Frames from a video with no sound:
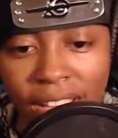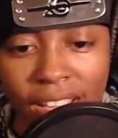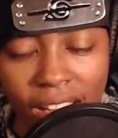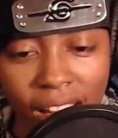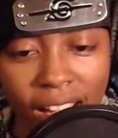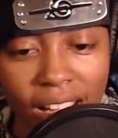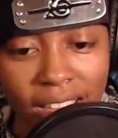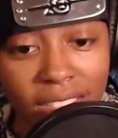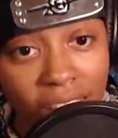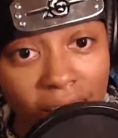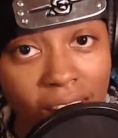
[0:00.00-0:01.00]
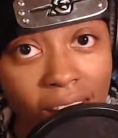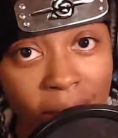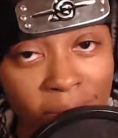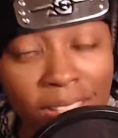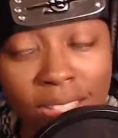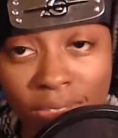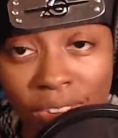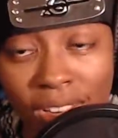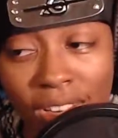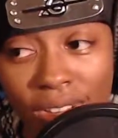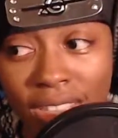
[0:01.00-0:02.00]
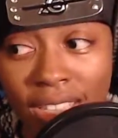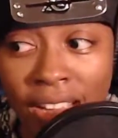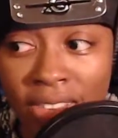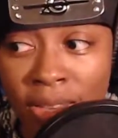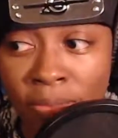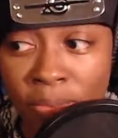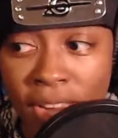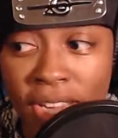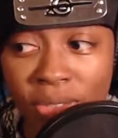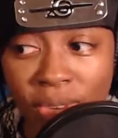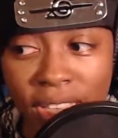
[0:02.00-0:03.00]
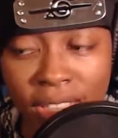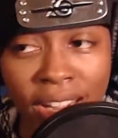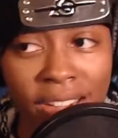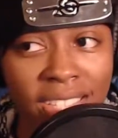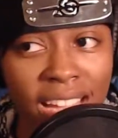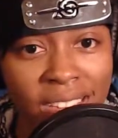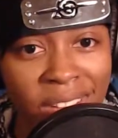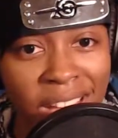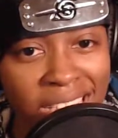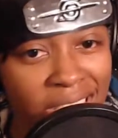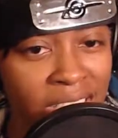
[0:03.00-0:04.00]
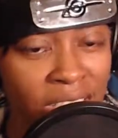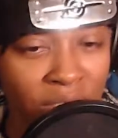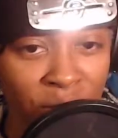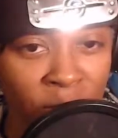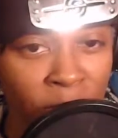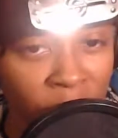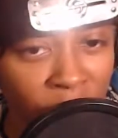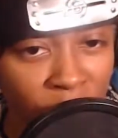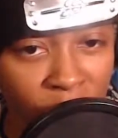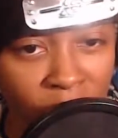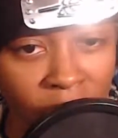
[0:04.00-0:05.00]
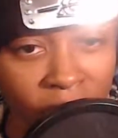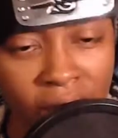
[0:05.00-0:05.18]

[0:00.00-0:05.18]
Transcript: Syncing up those videos, and that was the biggest reason why I was kind of hesitant to do it before,